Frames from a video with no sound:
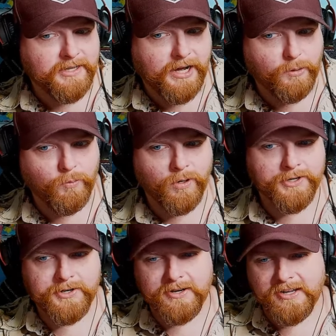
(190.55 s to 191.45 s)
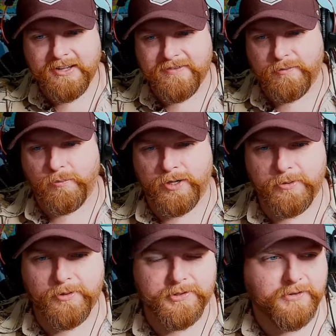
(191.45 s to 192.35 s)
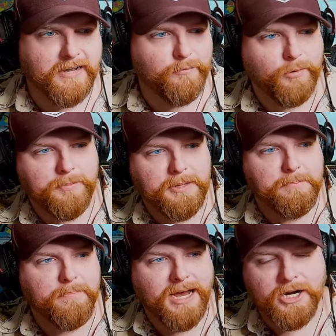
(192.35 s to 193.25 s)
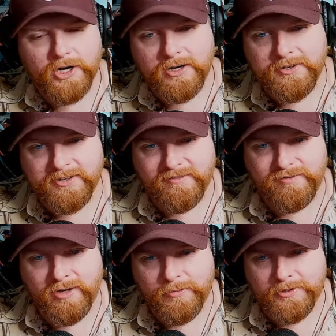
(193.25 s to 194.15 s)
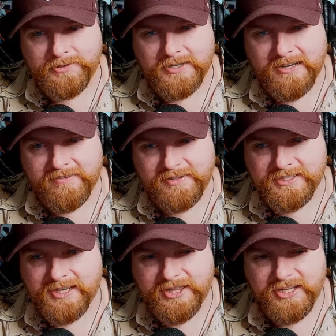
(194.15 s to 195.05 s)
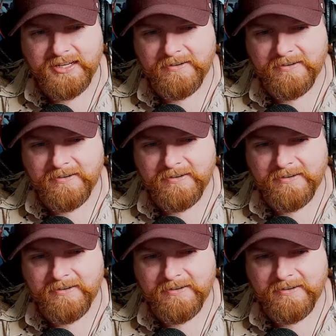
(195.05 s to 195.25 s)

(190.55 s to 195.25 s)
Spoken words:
I wonder if rear-wheel drive would be better than front-wheel drive. Because I think I